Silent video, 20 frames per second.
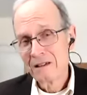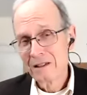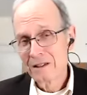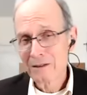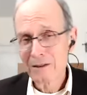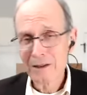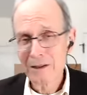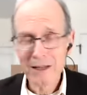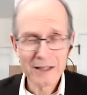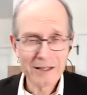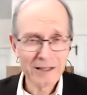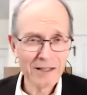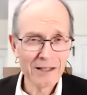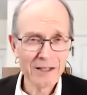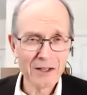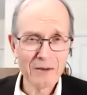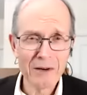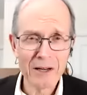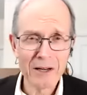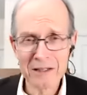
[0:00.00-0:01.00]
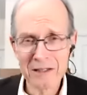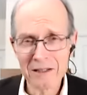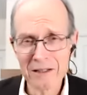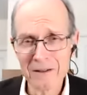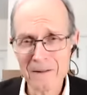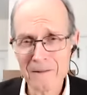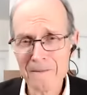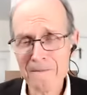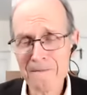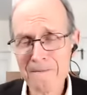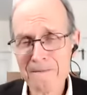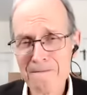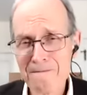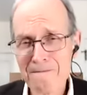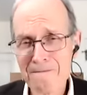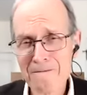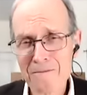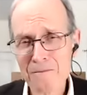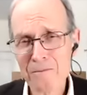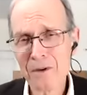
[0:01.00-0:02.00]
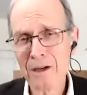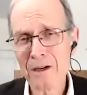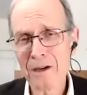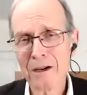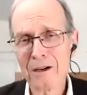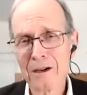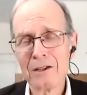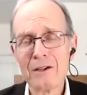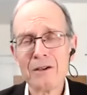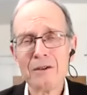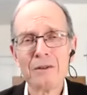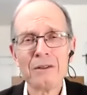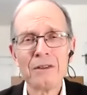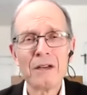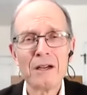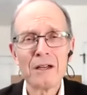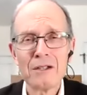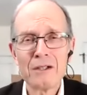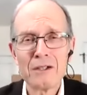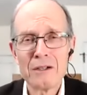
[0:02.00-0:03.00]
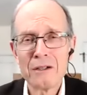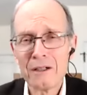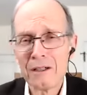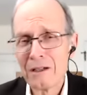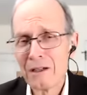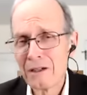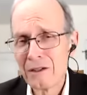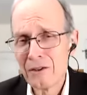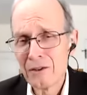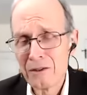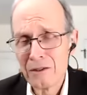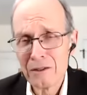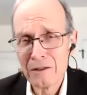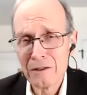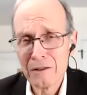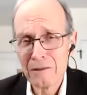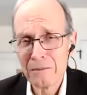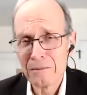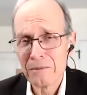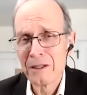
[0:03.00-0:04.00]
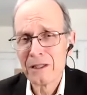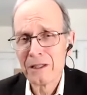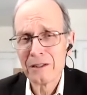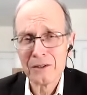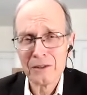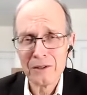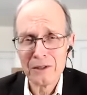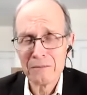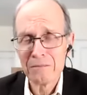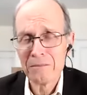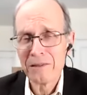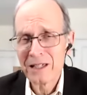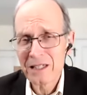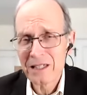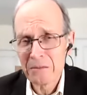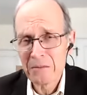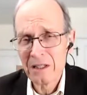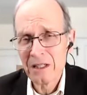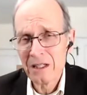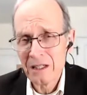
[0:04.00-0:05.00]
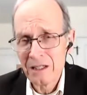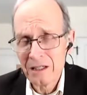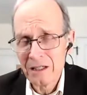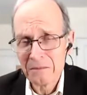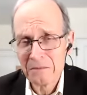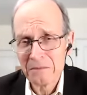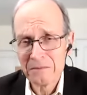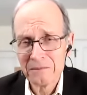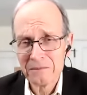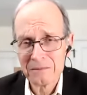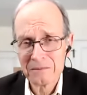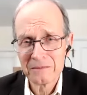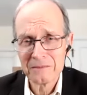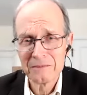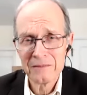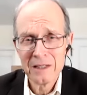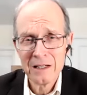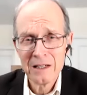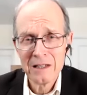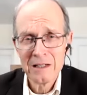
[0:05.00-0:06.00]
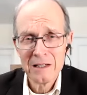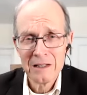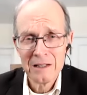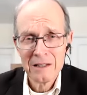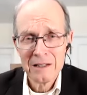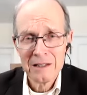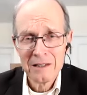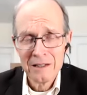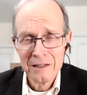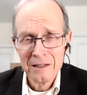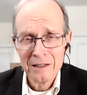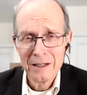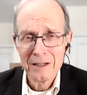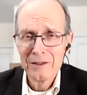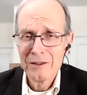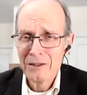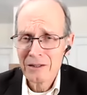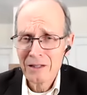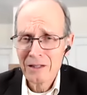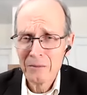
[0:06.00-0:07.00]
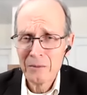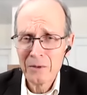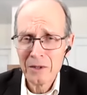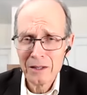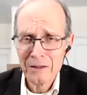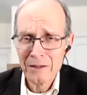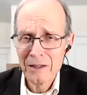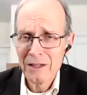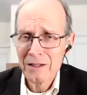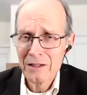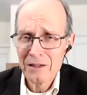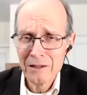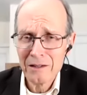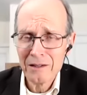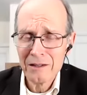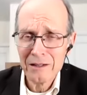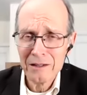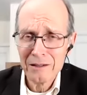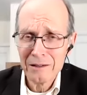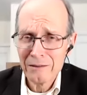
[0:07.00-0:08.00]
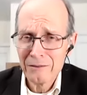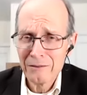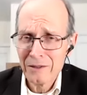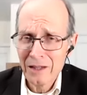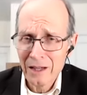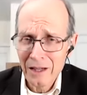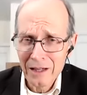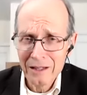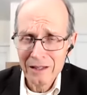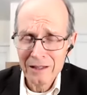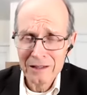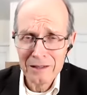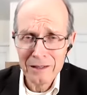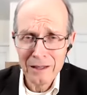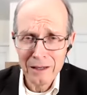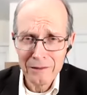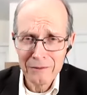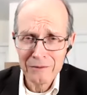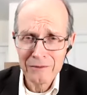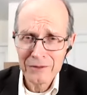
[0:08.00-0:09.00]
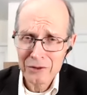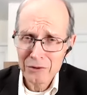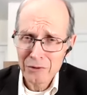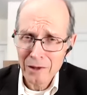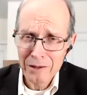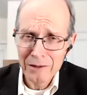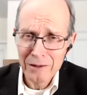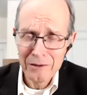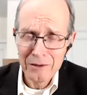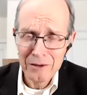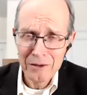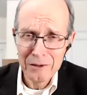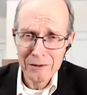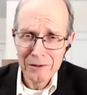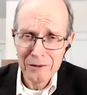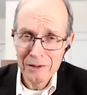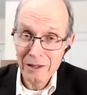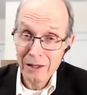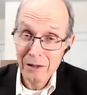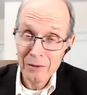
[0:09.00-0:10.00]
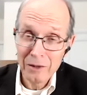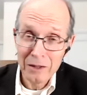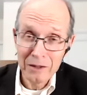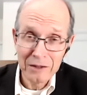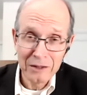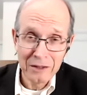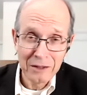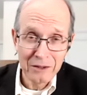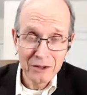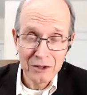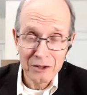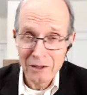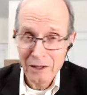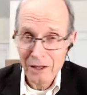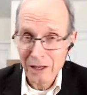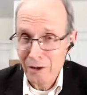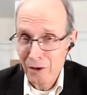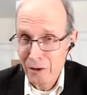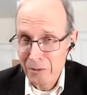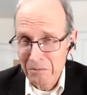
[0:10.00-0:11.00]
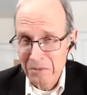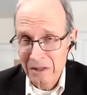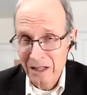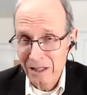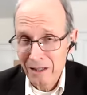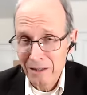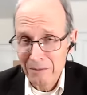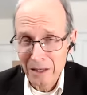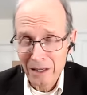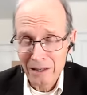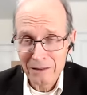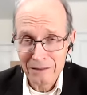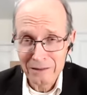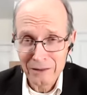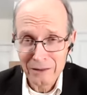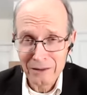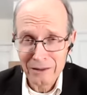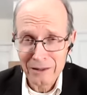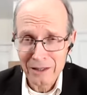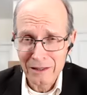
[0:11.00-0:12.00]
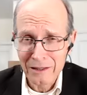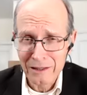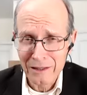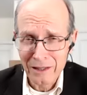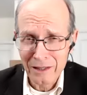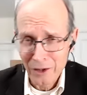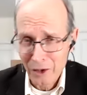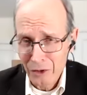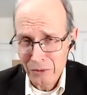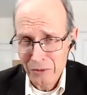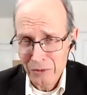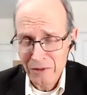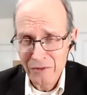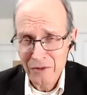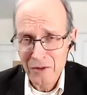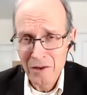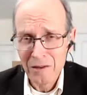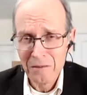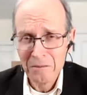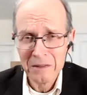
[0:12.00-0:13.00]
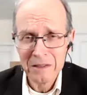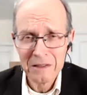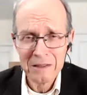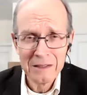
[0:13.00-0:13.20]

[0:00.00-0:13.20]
So I ask the question Where are you in that journey? Are you still praying, Lord, bless me in Egypt? Are you somewhere on that journey of dying to self, struggling to say, well, you know, should I obey about, you know, the health reform?